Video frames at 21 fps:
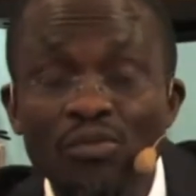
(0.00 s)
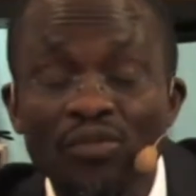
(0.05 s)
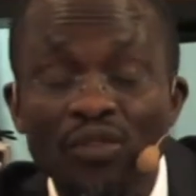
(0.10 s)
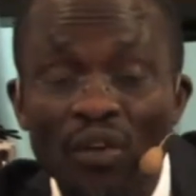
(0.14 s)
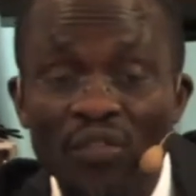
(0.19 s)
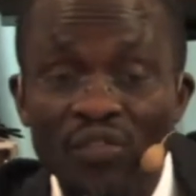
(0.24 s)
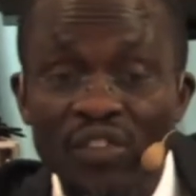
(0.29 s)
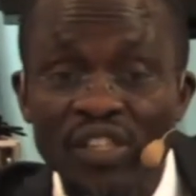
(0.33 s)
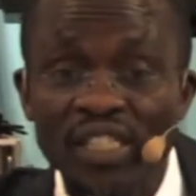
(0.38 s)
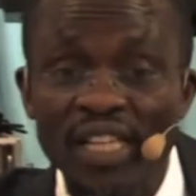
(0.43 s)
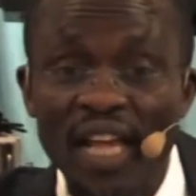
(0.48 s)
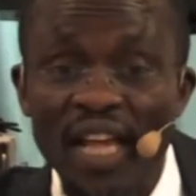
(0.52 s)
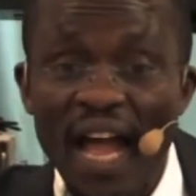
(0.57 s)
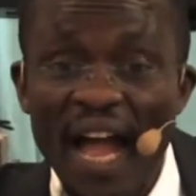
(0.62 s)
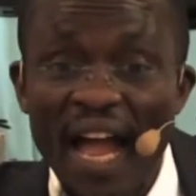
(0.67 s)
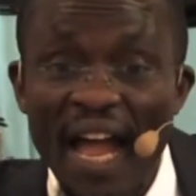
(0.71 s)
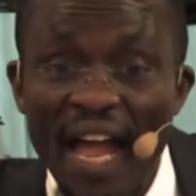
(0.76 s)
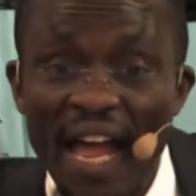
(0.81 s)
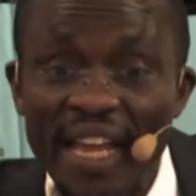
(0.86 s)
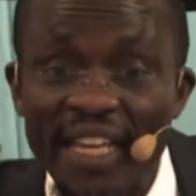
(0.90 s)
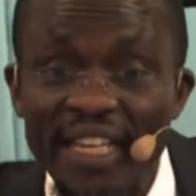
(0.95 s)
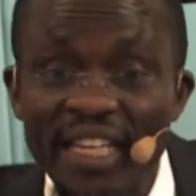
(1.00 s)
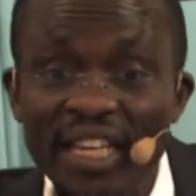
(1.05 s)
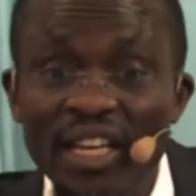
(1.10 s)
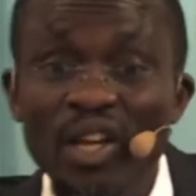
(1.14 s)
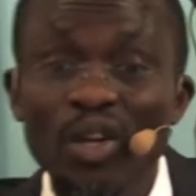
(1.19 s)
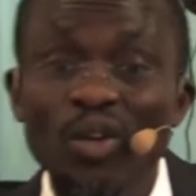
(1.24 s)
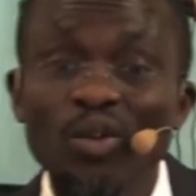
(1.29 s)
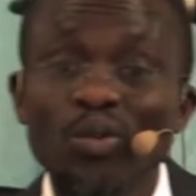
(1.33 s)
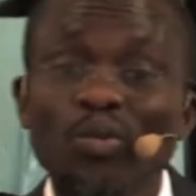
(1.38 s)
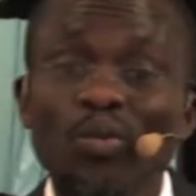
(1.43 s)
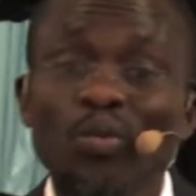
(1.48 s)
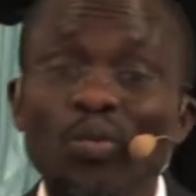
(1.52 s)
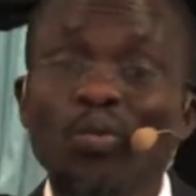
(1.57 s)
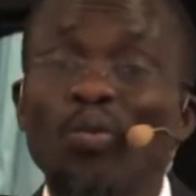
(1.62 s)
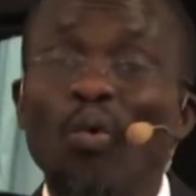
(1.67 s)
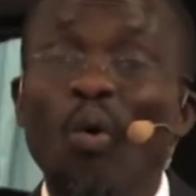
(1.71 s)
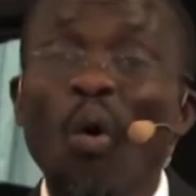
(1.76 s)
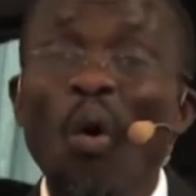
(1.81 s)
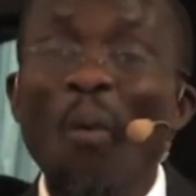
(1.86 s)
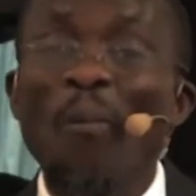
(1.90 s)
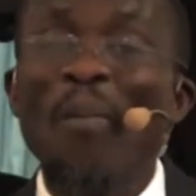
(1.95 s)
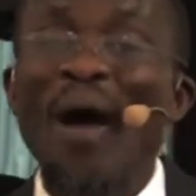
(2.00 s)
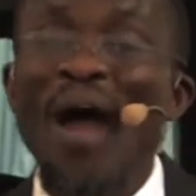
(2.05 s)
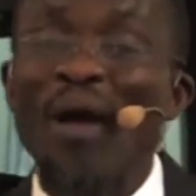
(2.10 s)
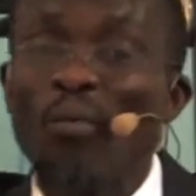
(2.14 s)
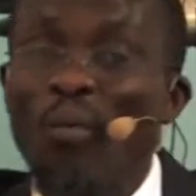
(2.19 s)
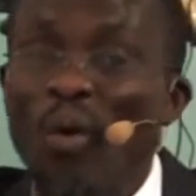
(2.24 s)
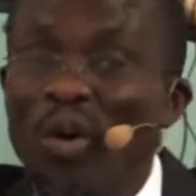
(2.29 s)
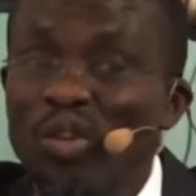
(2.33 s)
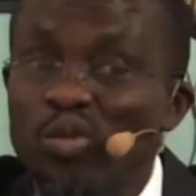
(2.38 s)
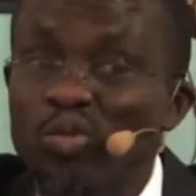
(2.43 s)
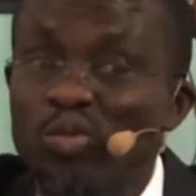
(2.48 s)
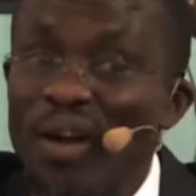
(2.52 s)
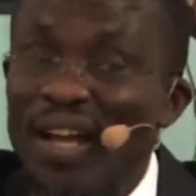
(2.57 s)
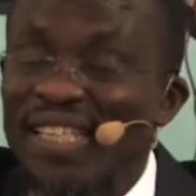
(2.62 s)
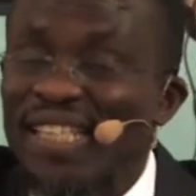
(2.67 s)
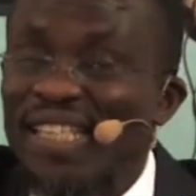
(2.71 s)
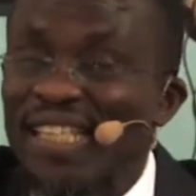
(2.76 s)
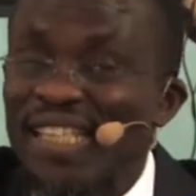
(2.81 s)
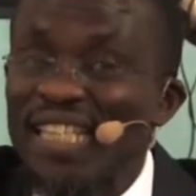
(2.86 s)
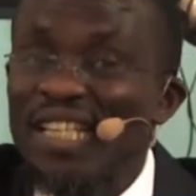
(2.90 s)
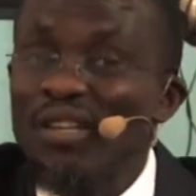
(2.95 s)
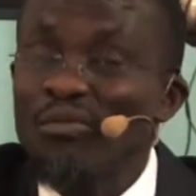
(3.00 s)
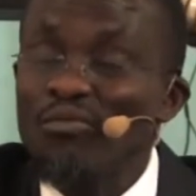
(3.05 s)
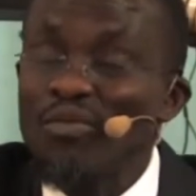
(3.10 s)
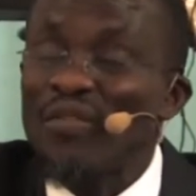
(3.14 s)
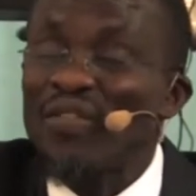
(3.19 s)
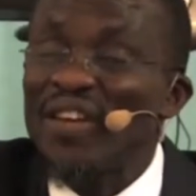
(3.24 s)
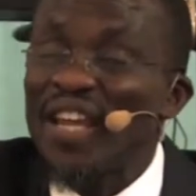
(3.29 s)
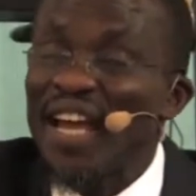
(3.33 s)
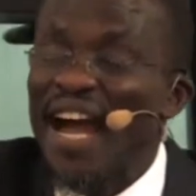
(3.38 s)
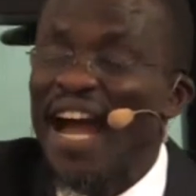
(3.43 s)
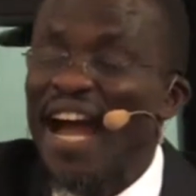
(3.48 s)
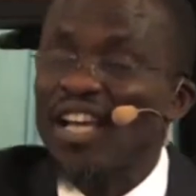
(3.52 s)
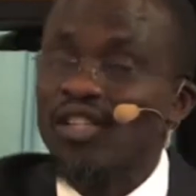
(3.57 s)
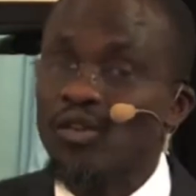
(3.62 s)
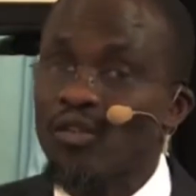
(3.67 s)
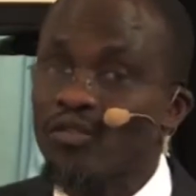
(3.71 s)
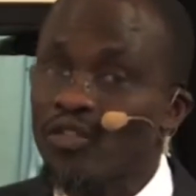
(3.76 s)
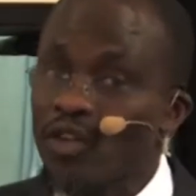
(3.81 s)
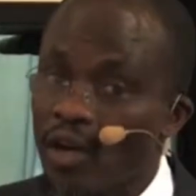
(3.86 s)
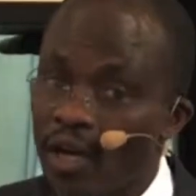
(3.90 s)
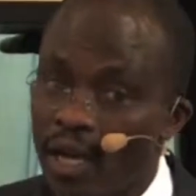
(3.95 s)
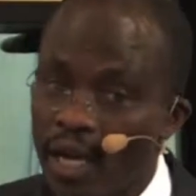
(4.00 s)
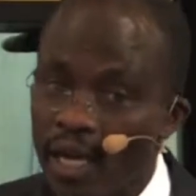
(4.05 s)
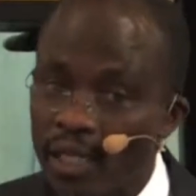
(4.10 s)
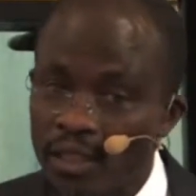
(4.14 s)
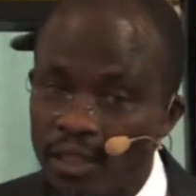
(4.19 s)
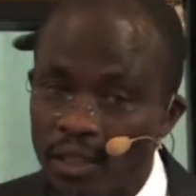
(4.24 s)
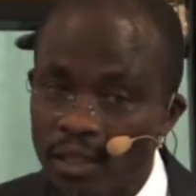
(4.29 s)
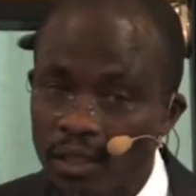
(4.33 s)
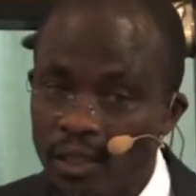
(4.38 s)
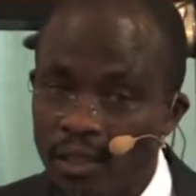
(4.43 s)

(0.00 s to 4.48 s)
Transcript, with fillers: with your physical eye. You go by what you are seeing with the eyes of your heart.